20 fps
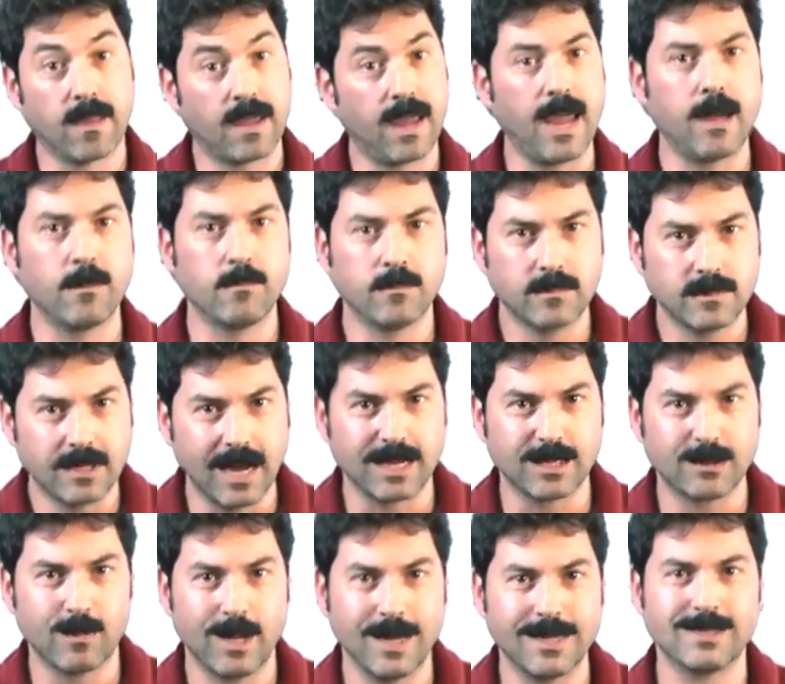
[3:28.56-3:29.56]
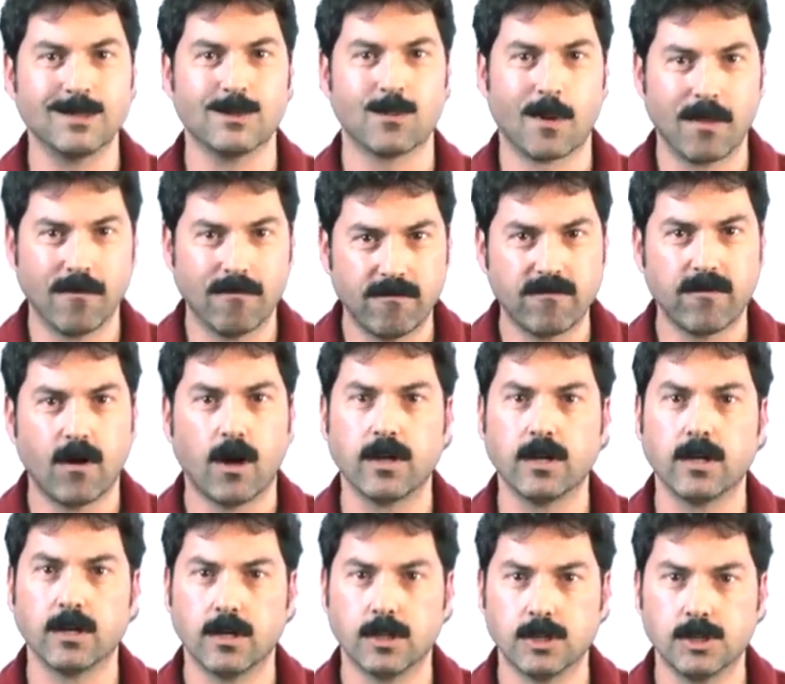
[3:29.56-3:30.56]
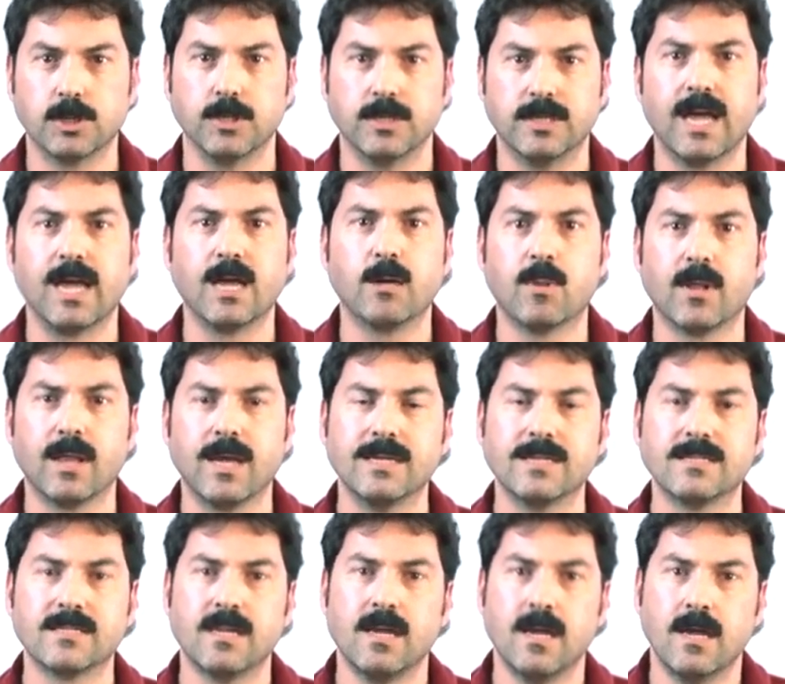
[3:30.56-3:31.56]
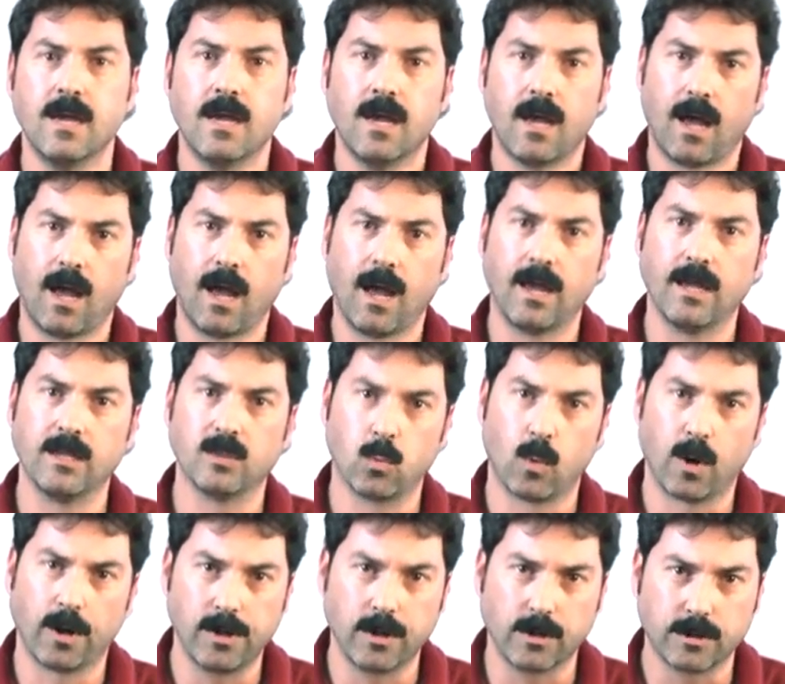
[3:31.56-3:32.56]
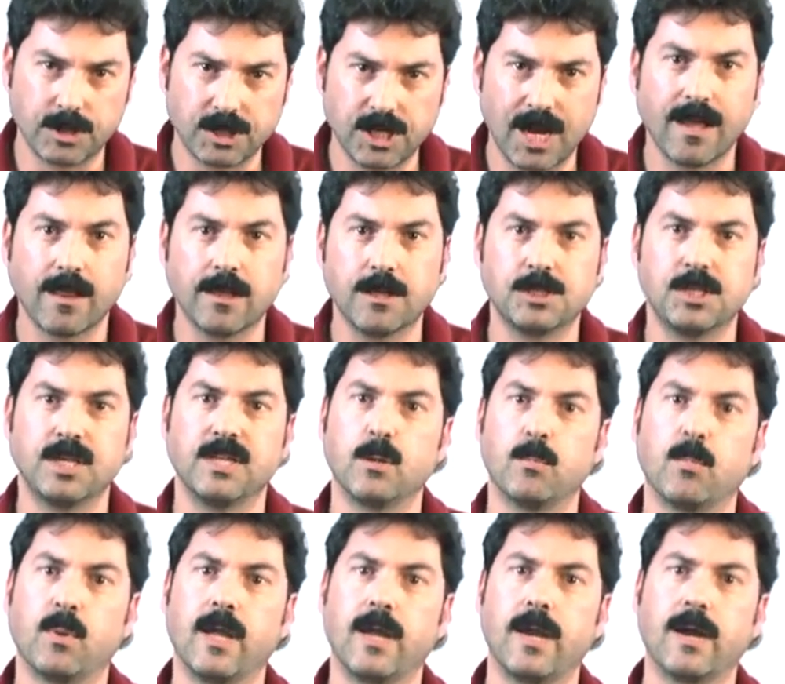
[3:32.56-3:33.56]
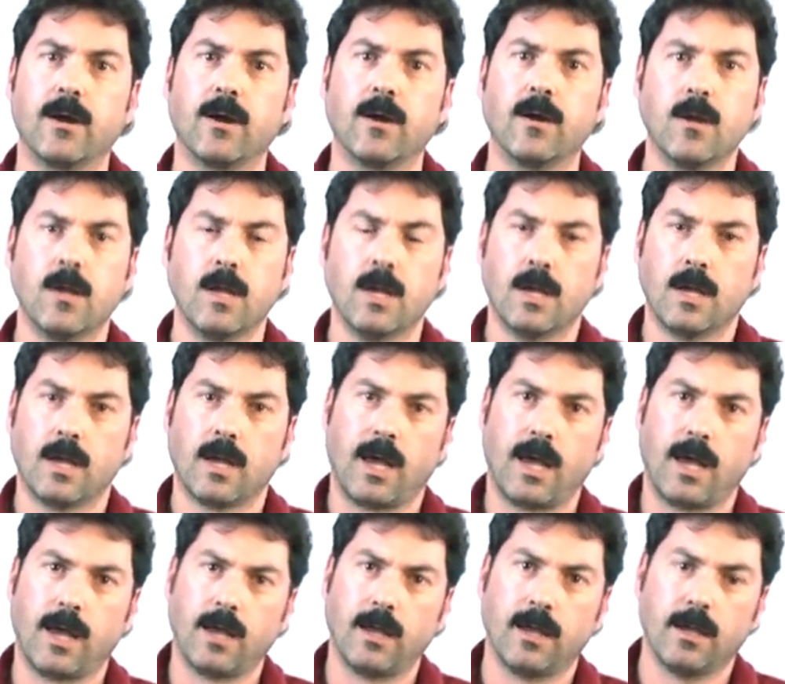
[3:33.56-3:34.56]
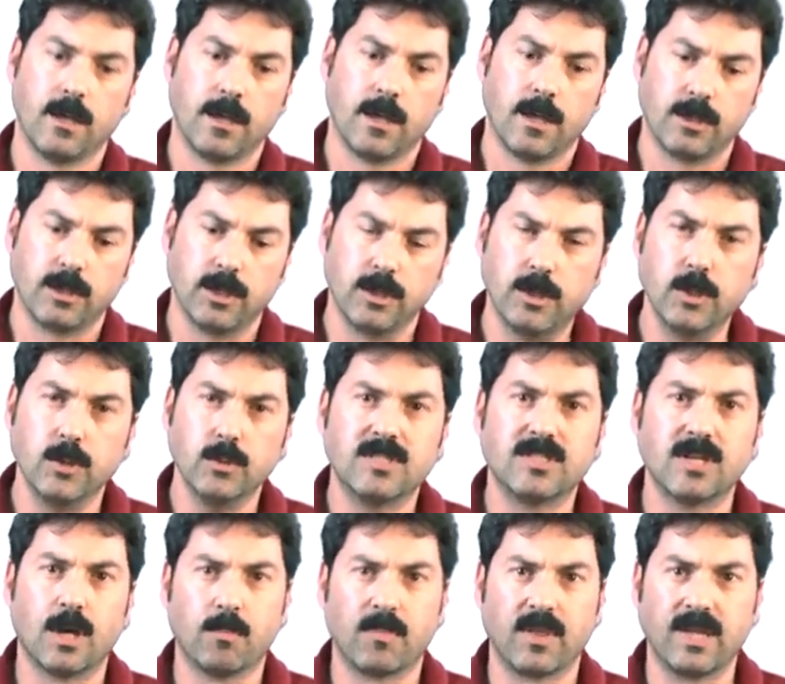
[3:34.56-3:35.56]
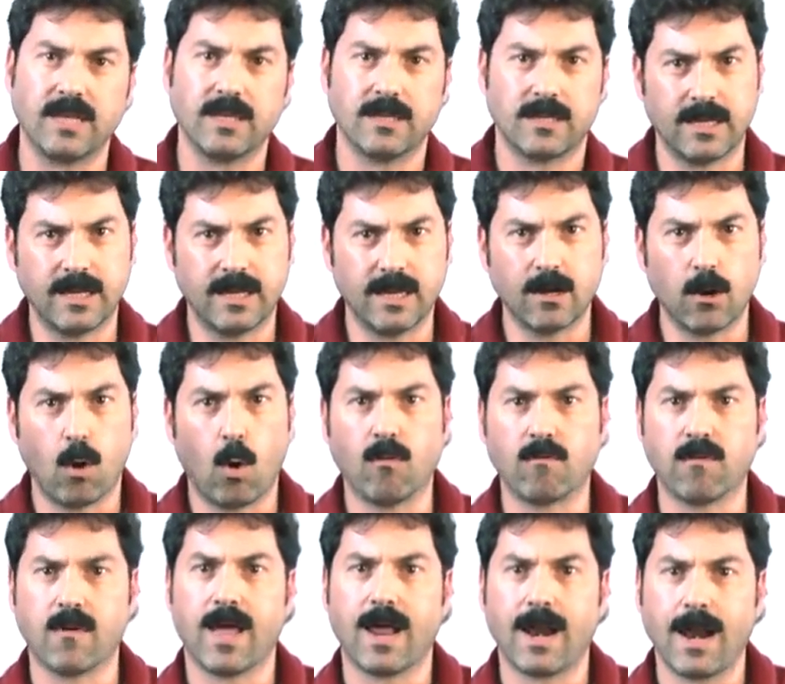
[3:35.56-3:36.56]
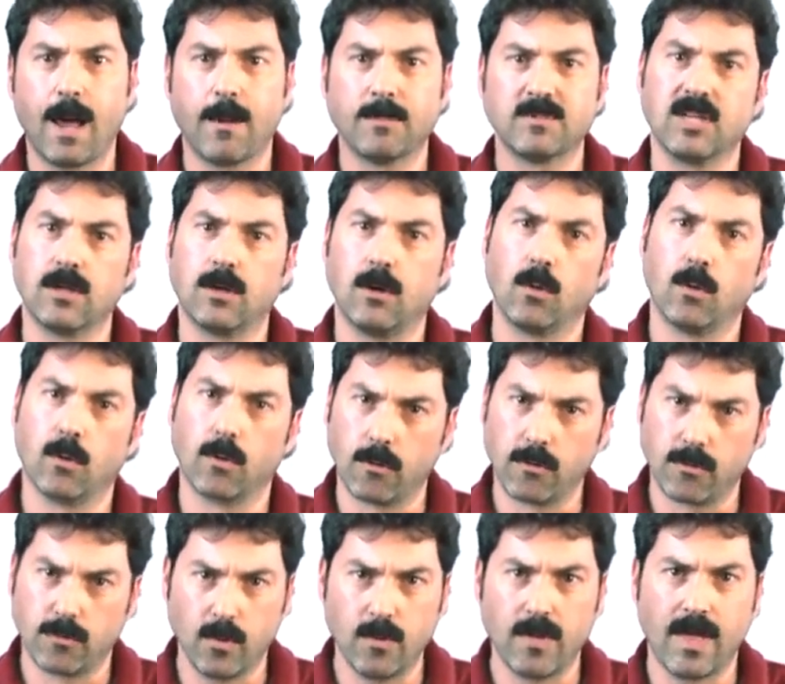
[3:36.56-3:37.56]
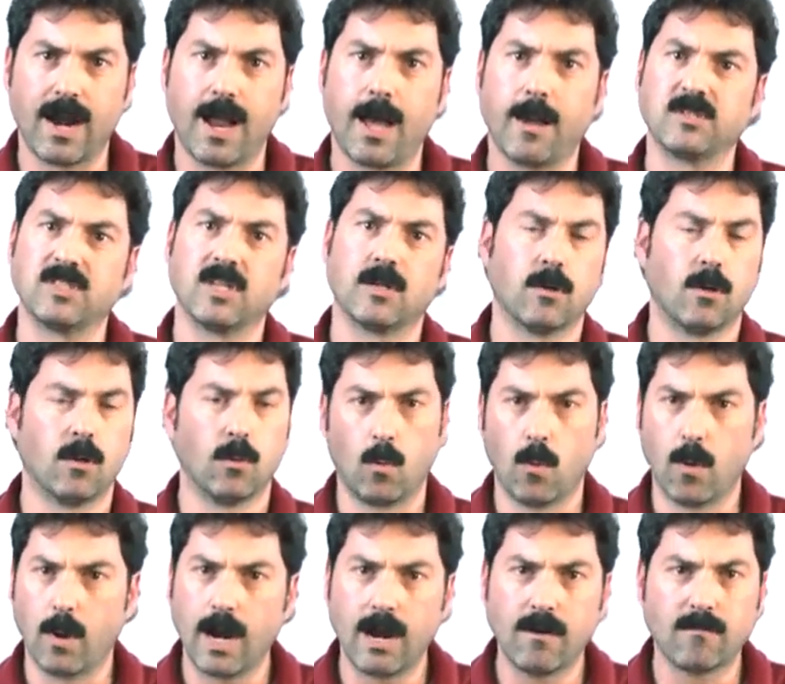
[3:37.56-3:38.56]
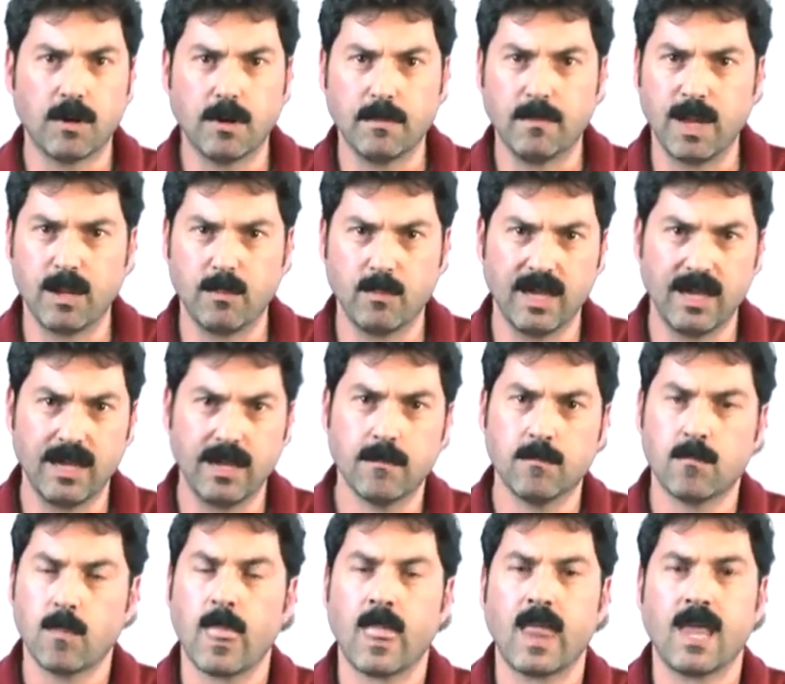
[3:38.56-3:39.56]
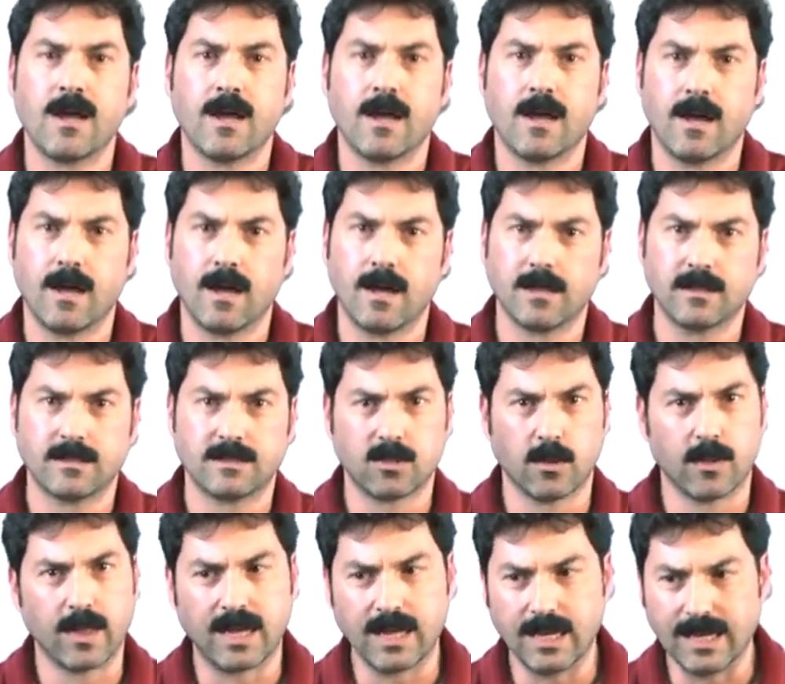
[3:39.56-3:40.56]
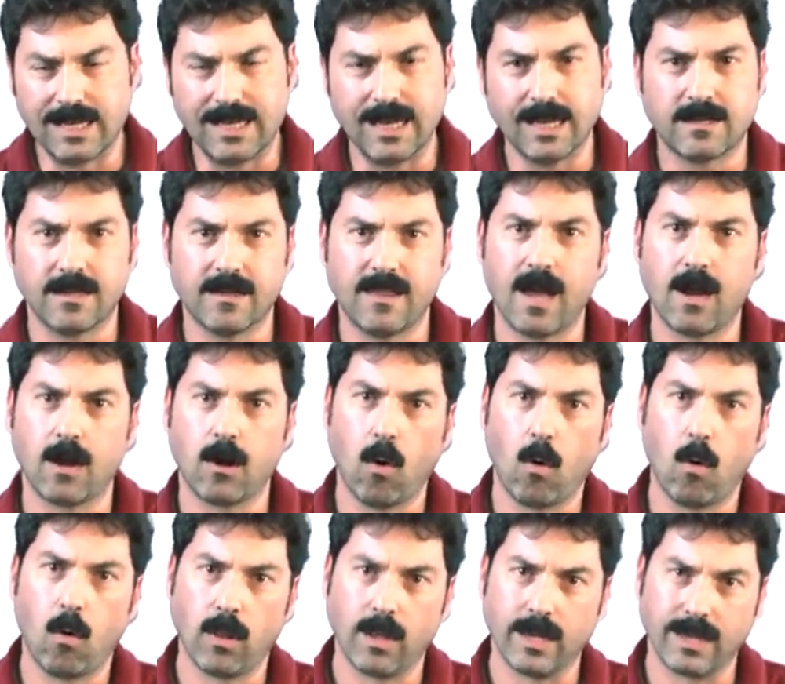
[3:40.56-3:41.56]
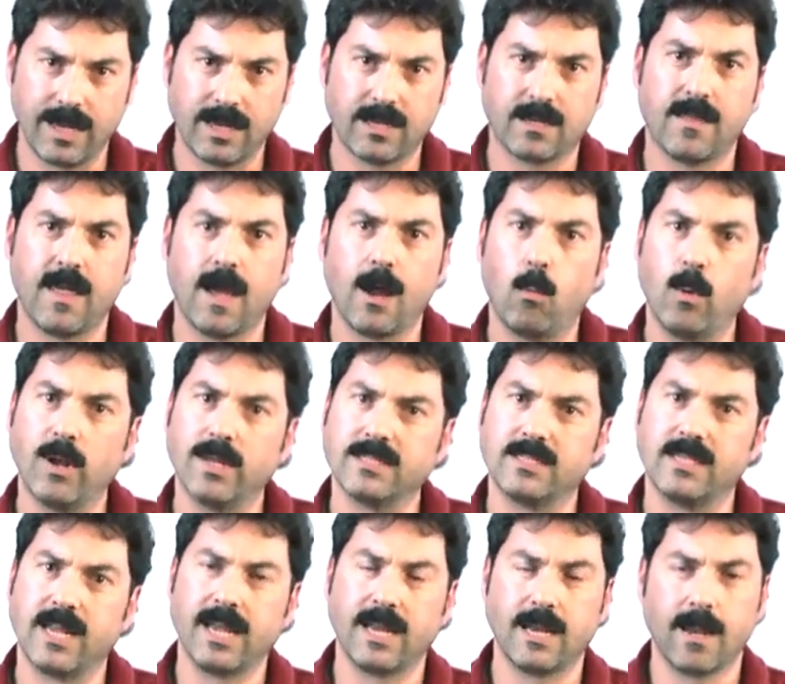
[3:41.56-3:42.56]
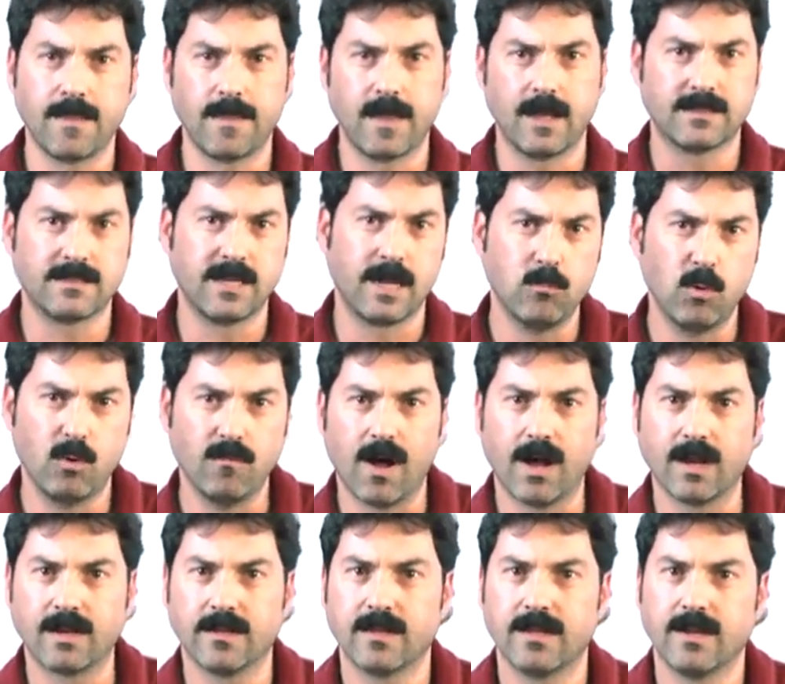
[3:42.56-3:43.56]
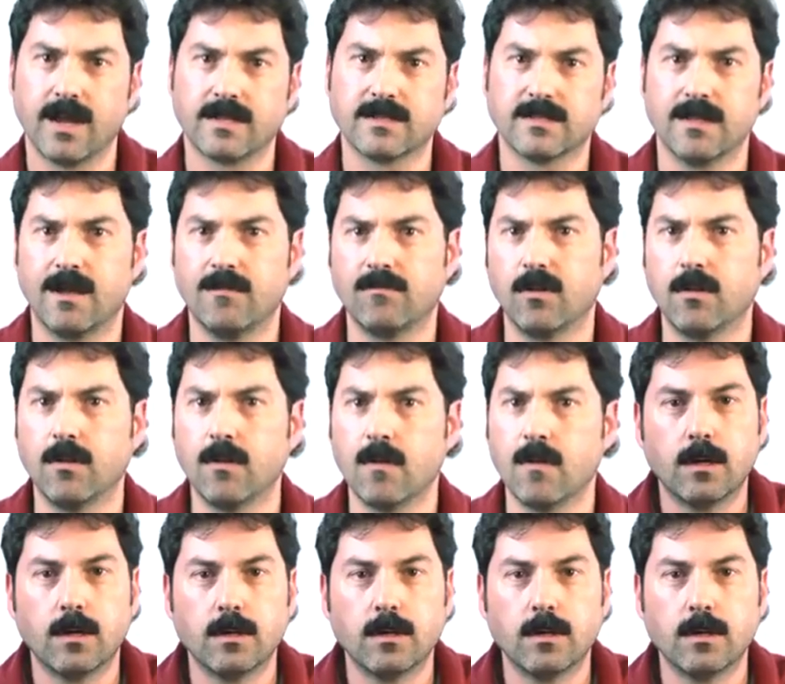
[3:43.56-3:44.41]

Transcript: game takes place, is where the fun should take place, is where you're challenging the player to do something to get over that obstacle or through that obstacle, whatever it may be, so they can get to that goal and get to that win state and then say move on to the next level.